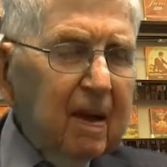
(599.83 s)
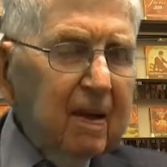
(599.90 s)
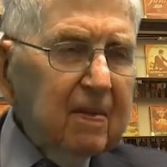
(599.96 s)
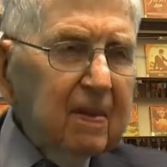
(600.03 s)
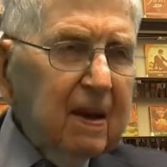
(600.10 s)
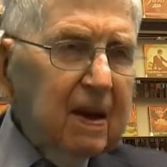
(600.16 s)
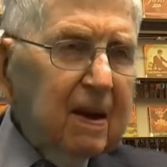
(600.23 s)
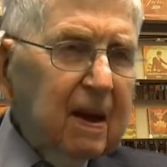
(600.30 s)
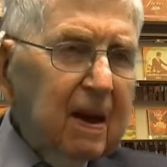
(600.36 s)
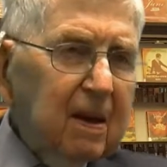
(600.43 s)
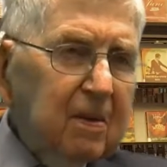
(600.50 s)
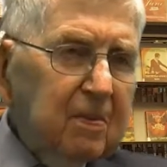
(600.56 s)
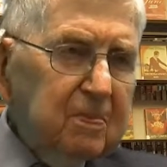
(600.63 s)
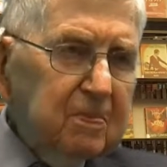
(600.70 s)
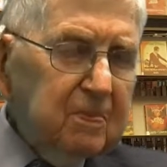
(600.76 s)
Then
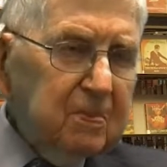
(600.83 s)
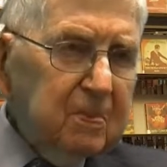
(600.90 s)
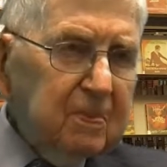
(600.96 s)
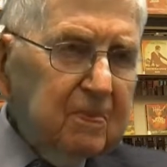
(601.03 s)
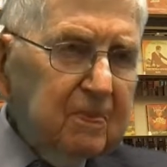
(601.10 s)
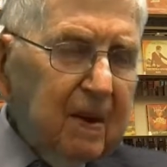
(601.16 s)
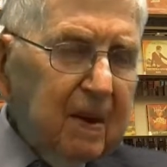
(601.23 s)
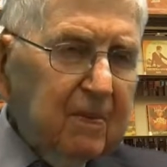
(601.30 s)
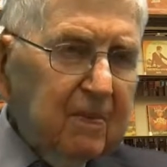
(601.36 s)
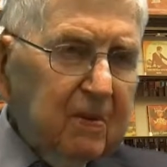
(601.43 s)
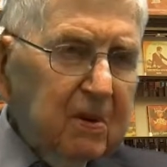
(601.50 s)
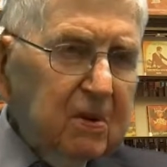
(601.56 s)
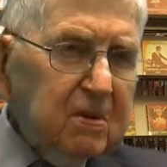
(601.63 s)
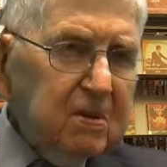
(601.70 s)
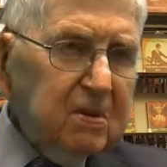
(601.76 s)
my
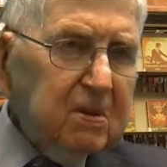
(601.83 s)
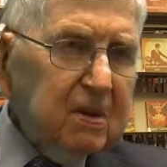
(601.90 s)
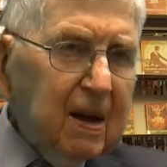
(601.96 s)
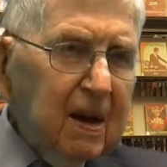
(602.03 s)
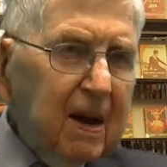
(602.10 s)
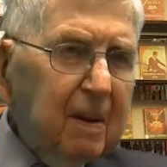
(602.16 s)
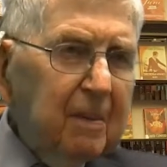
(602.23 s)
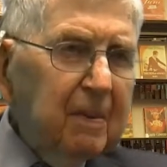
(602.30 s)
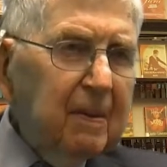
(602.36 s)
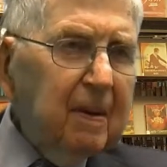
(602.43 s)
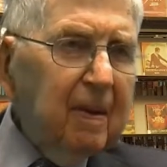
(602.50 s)
first job